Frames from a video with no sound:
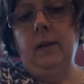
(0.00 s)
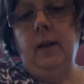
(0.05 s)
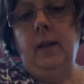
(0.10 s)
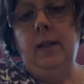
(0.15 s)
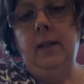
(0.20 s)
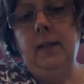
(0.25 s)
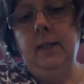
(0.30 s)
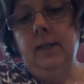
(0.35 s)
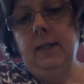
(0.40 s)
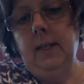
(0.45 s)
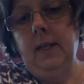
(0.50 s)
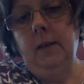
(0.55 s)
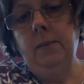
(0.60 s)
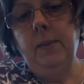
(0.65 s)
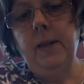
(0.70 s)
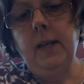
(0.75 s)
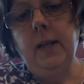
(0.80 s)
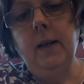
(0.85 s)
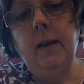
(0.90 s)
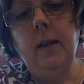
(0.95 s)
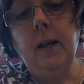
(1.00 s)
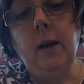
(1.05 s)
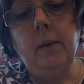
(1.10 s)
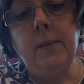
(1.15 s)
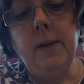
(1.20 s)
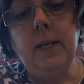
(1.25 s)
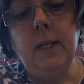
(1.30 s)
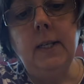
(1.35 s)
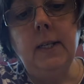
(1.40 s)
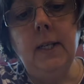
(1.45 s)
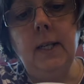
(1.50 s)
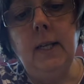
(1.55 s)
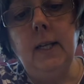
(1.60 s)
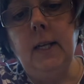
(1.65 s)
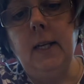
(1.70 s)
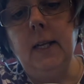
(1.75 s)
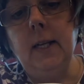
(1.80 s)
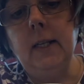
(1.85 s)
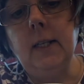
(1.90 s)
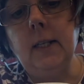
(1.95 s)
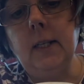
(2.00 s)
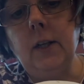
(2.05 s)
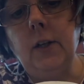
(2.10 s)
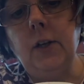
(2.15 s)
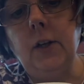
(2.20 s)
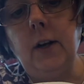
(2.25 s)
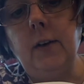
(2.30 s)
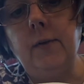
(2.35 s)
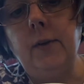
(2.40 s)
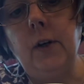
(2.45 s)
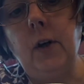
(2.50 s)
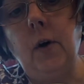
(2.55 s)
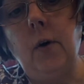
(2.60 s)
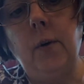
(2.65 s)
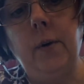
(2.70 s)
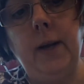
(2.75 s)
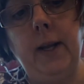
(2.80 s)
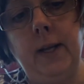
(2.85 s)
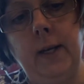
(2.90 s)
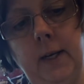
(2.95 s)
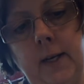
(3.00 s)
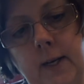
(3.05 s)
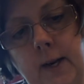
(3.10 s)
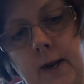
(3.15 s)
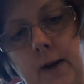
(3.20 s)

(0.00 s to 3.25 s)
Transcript: And this can be a bit tedious because you have to go in and